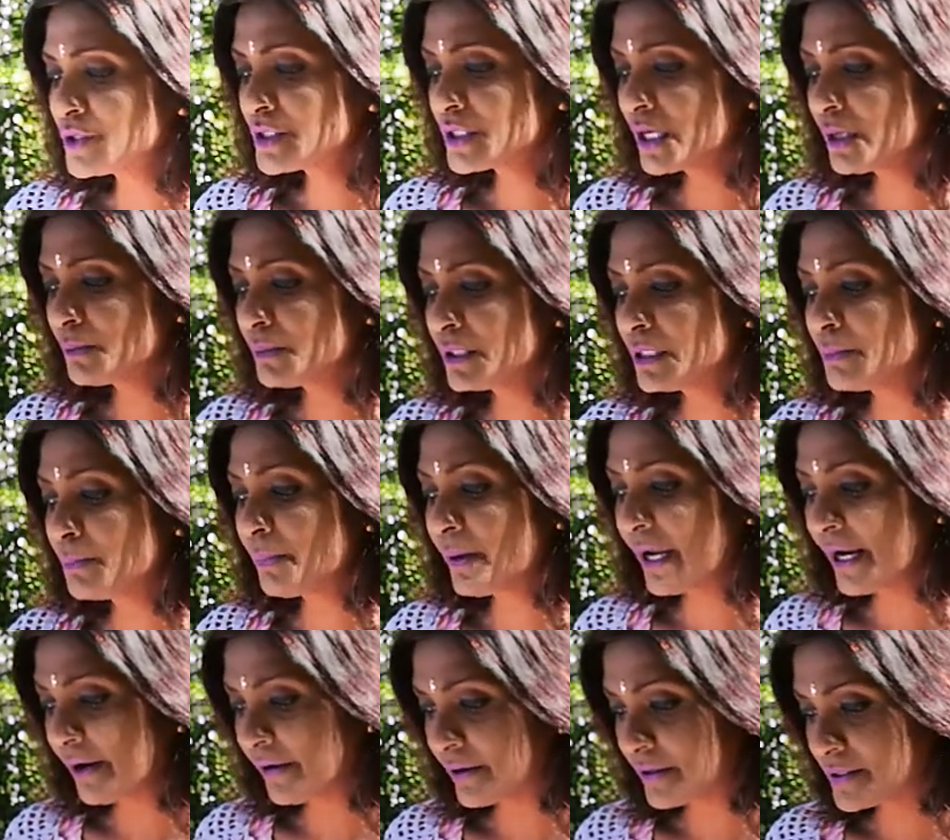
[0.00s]
come in
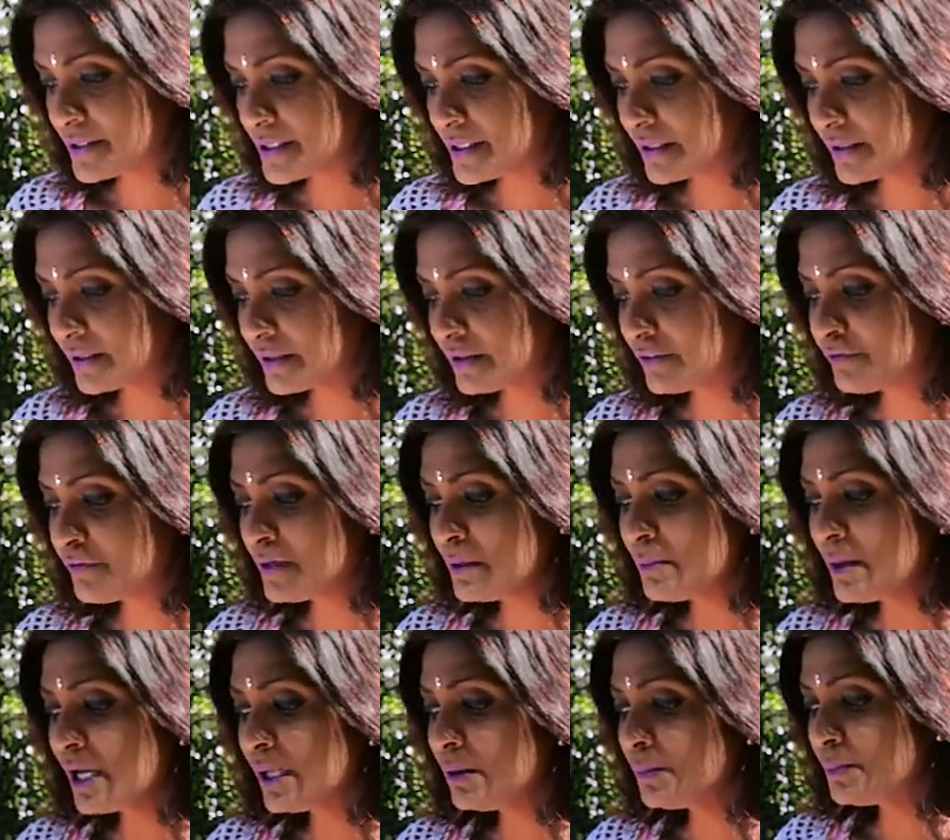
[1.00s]
pairs, the
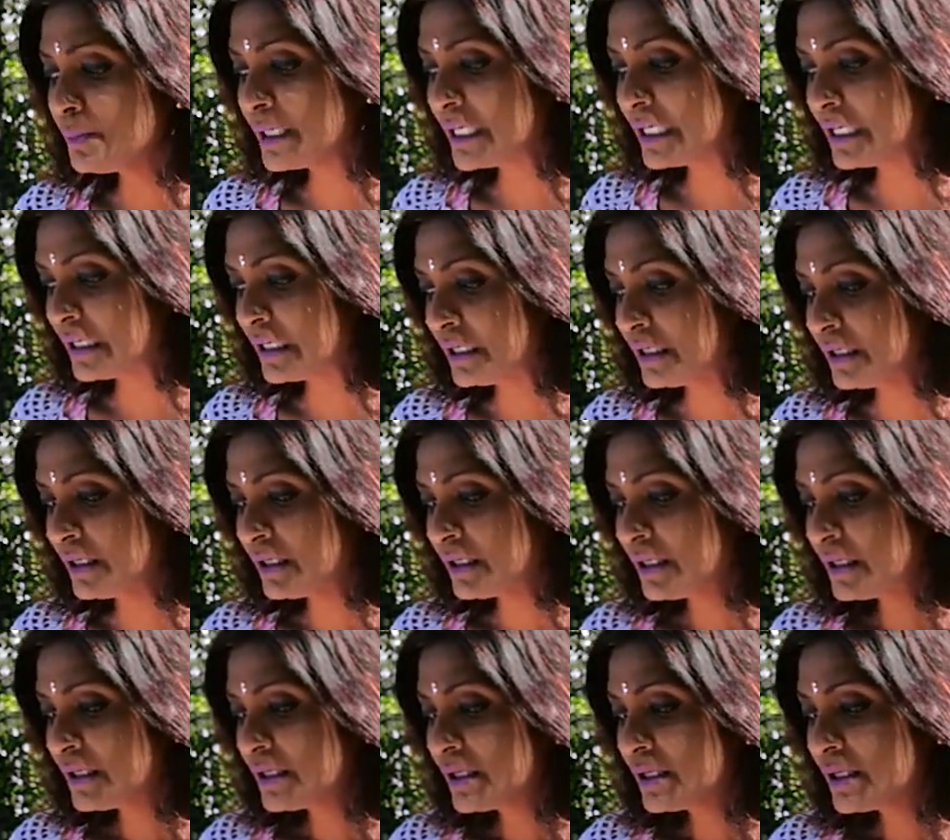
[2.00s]
female being
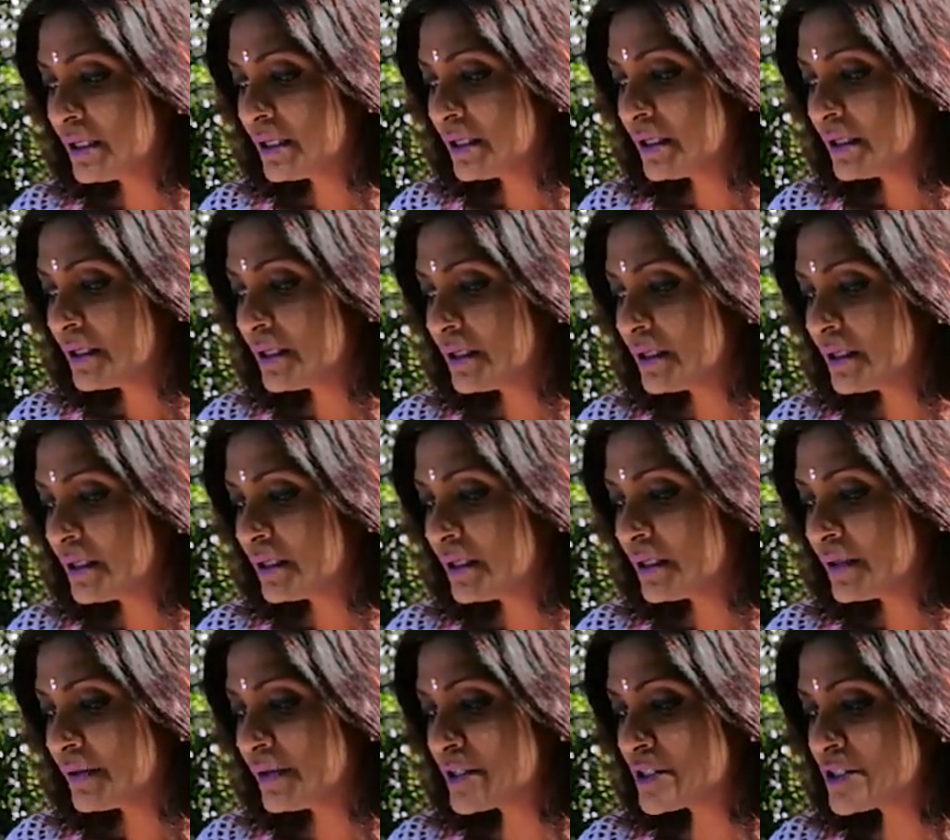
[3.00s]

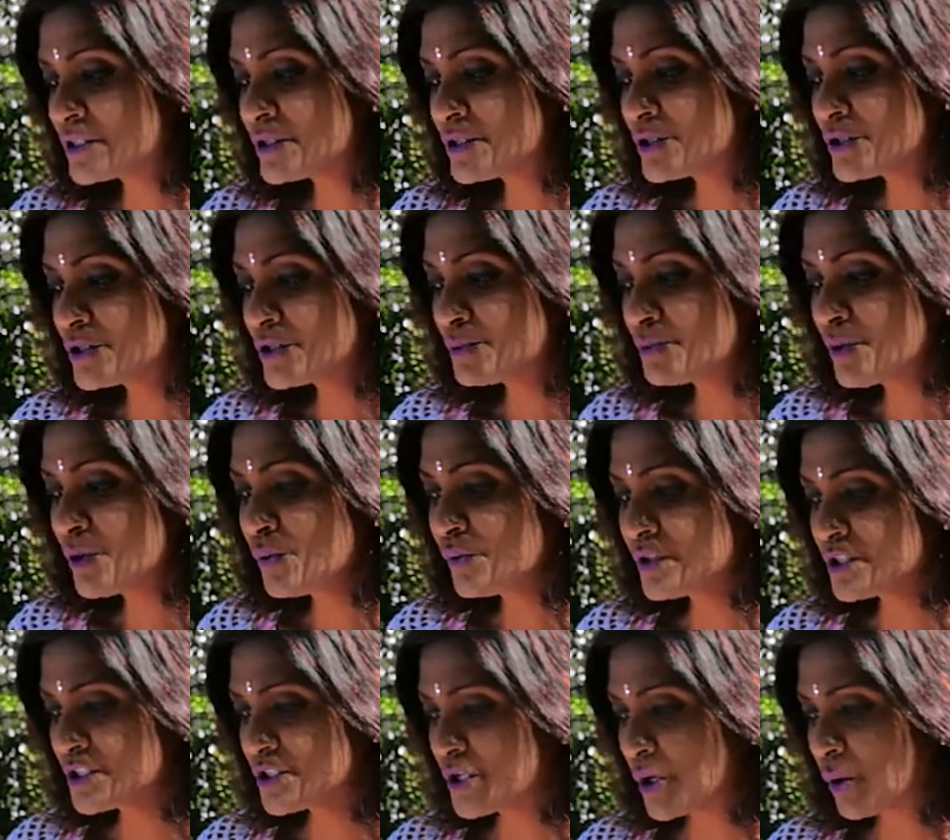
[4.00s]
the smooth
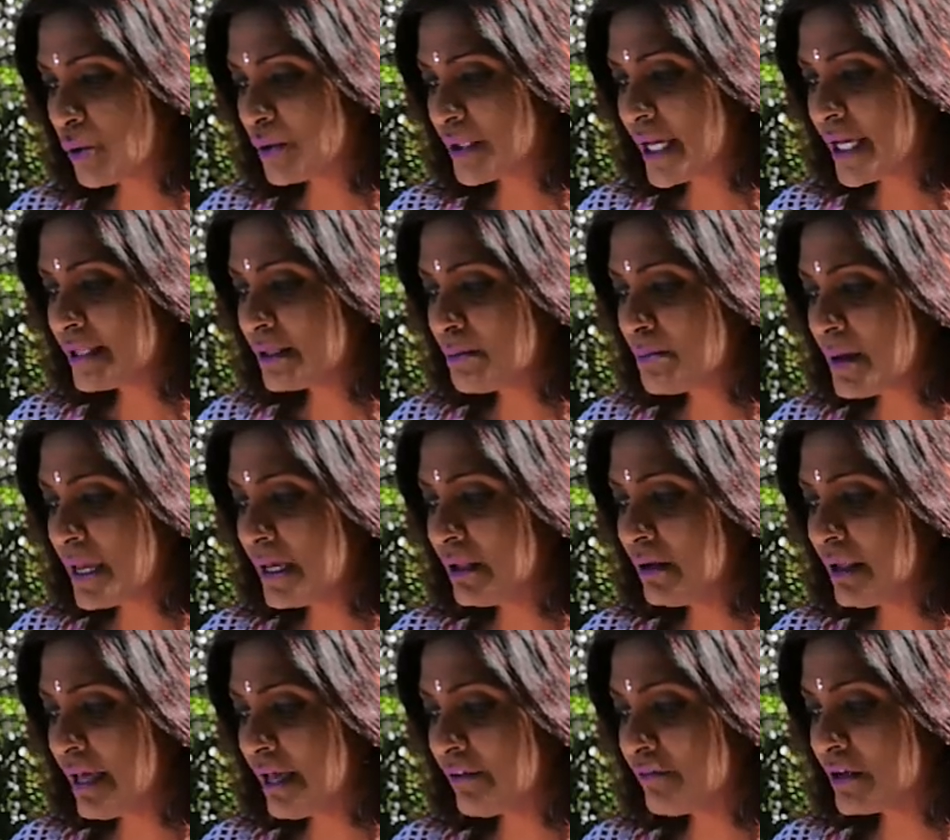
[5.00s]
stone and the male
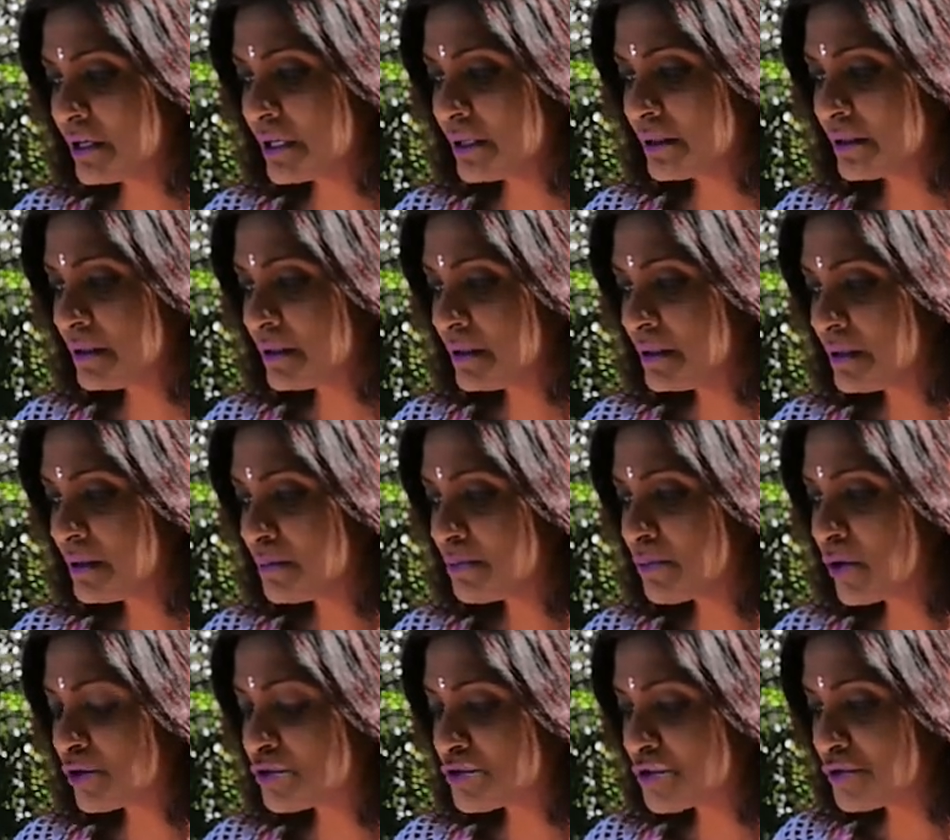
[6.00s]
having
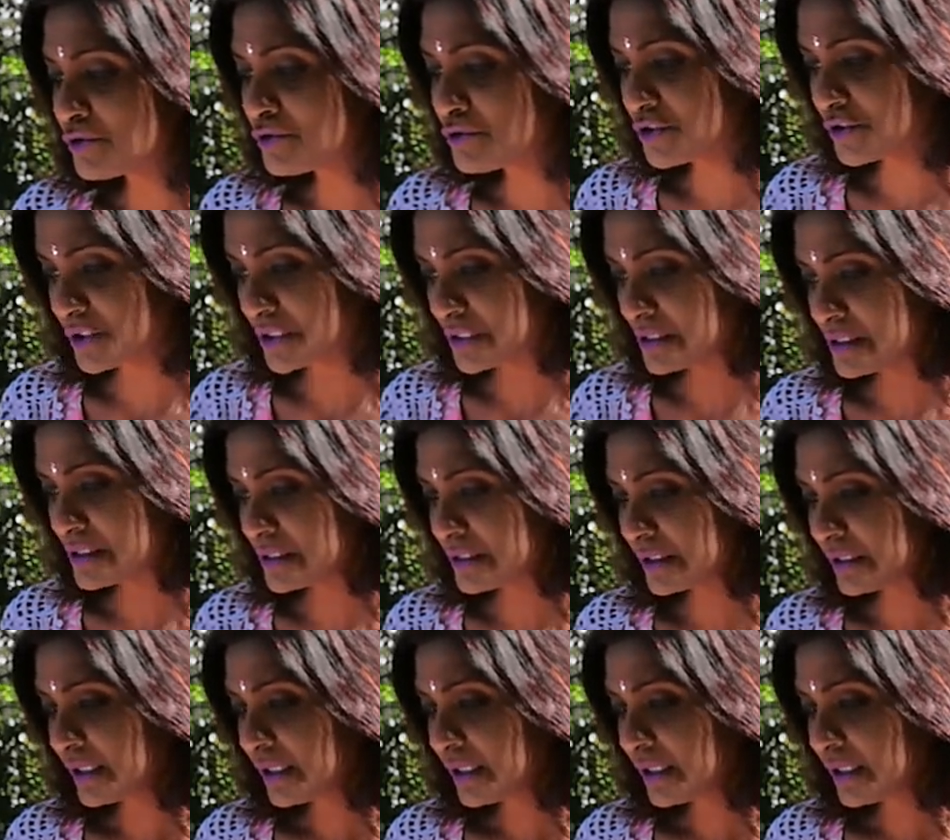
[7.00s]
protrusions.